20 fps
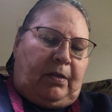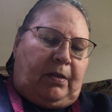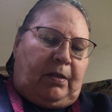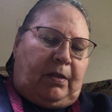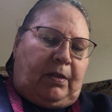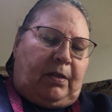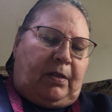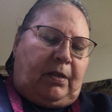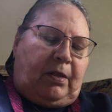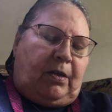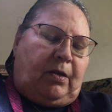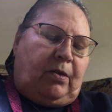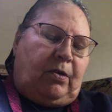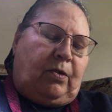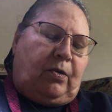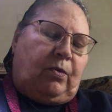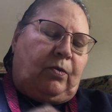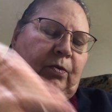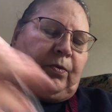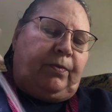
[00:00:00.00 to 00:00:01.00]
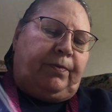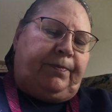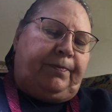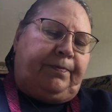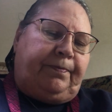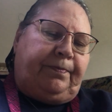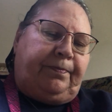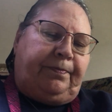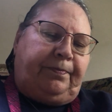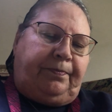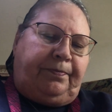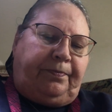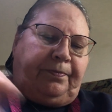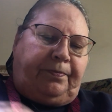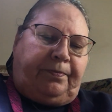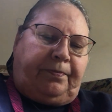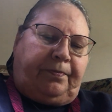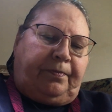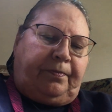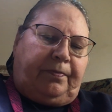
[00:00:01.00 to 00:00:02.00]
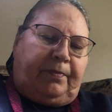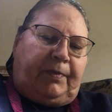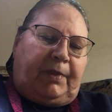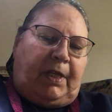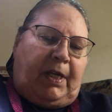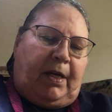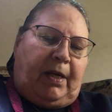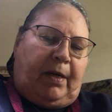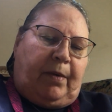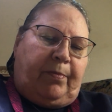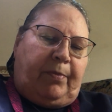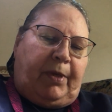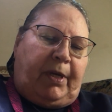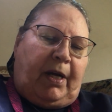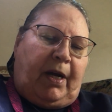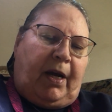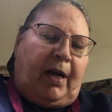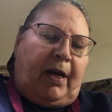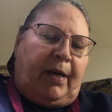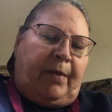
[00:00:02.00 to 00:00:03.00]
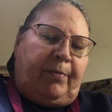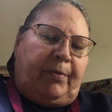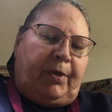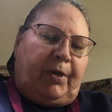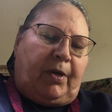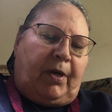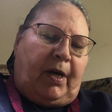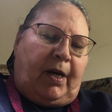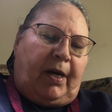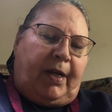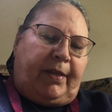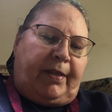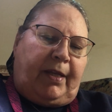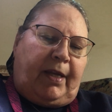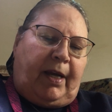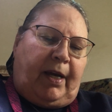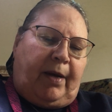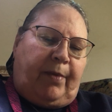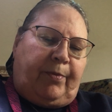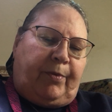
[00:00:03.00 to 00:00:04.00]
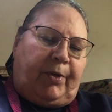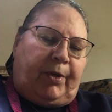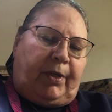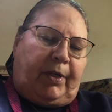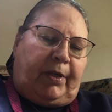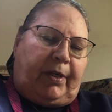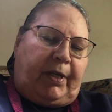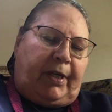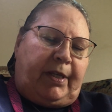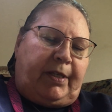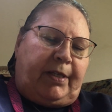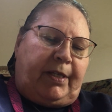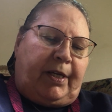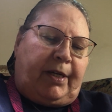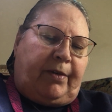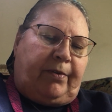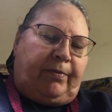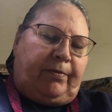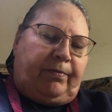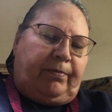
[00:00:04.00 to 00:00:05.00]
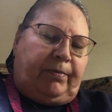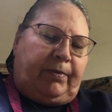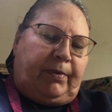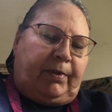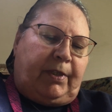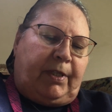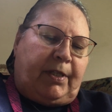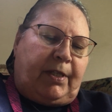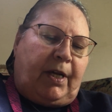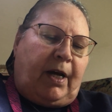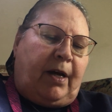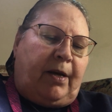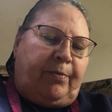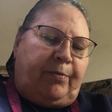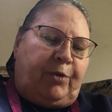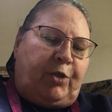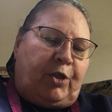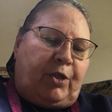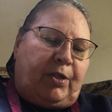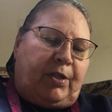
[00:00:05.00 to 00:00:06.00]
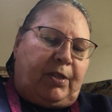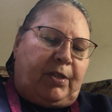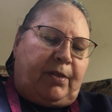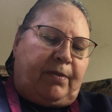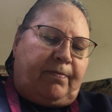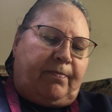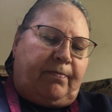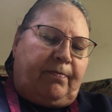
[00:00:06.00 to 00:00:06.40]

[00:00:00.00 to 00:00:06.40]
So yeah, but I think I'm going to lay down because I'm just